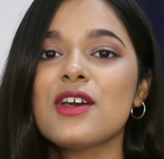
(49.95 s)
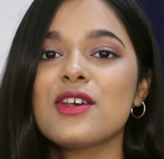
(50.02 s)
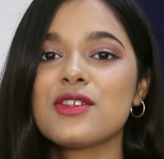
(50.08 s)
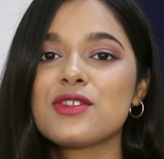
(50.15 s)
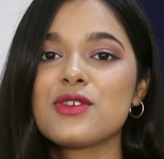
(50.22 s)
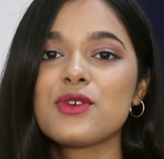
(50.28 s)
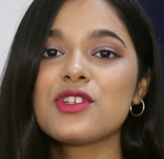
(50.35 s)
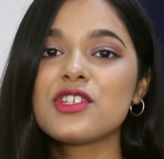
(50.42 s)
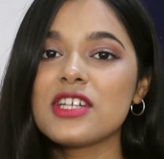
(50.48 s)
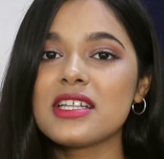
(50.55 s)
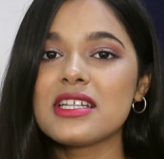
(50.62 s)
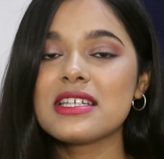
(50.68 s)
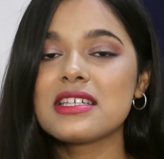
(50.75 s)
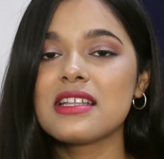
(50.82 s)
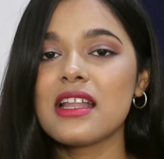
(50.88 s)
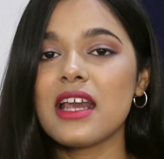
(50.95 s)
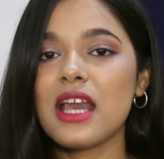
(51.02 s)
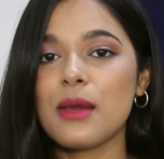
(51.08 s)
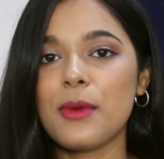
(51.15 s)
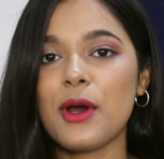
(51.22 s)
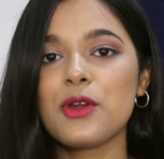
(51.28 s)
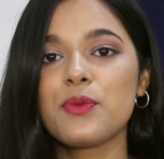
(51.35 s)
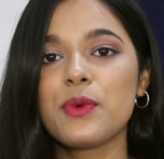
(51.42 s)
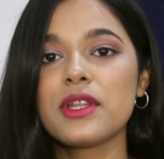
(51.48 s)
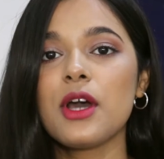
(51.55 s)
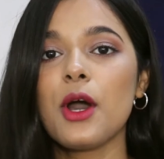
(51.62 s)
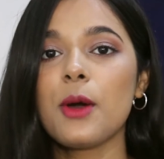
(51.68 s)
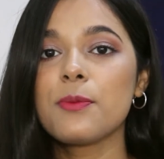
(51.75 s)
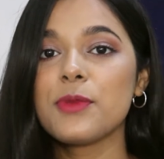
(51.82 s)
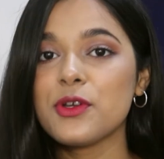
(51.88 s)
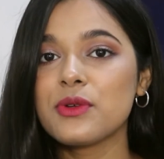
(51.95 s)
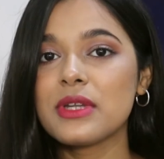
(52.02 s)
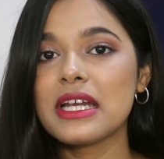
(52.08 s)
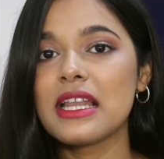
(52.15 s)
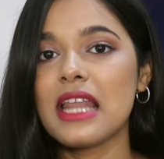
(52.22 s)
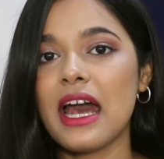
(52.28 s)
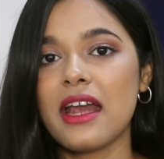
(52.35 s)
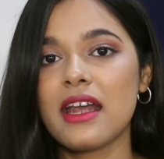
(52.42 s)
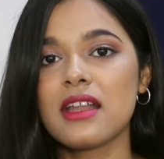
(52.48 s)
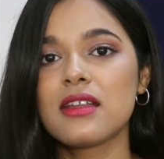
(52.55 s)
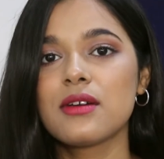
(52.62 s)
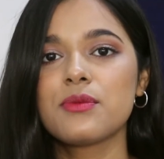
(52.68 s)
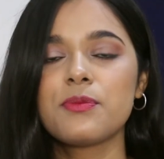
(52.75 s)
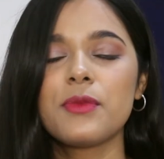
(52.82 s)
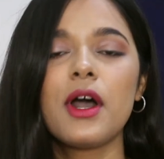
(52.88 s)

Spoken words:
So she recently came out with her beauty line,